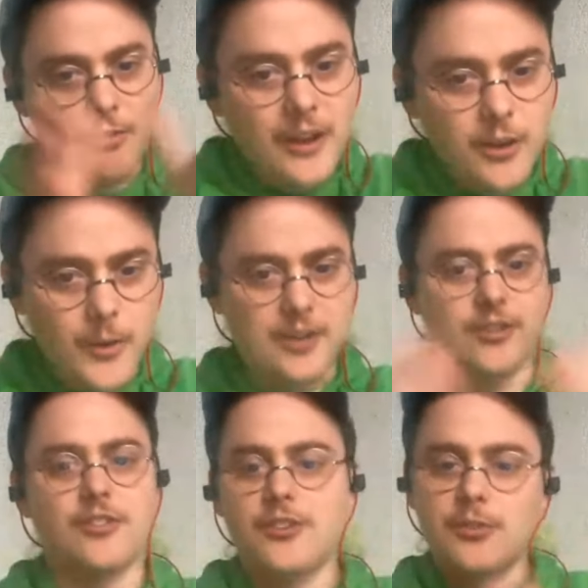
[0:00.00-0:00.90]
Those
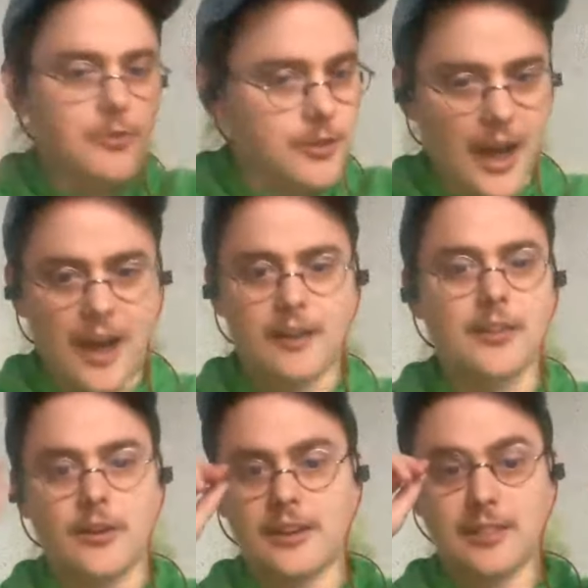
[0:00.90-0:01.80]
evaluations, mm. you
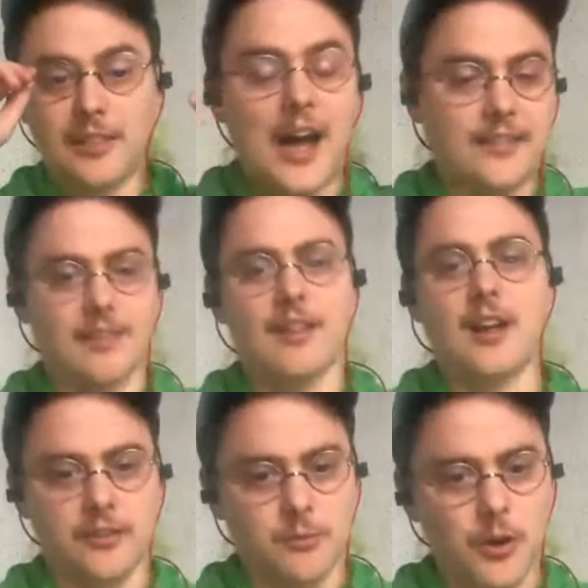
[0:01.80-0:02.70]
got to look at lots
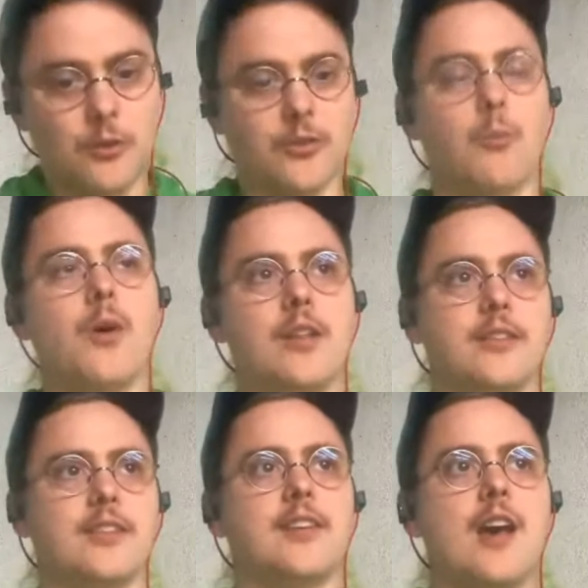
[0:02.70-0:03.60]
and lots of rows at
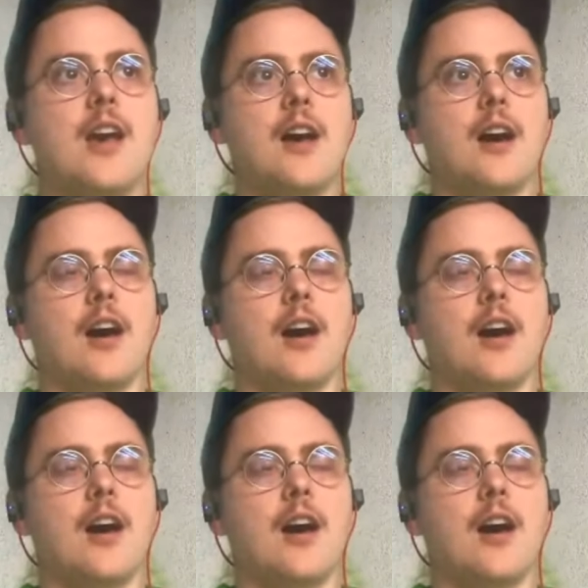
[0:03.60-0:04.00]
once.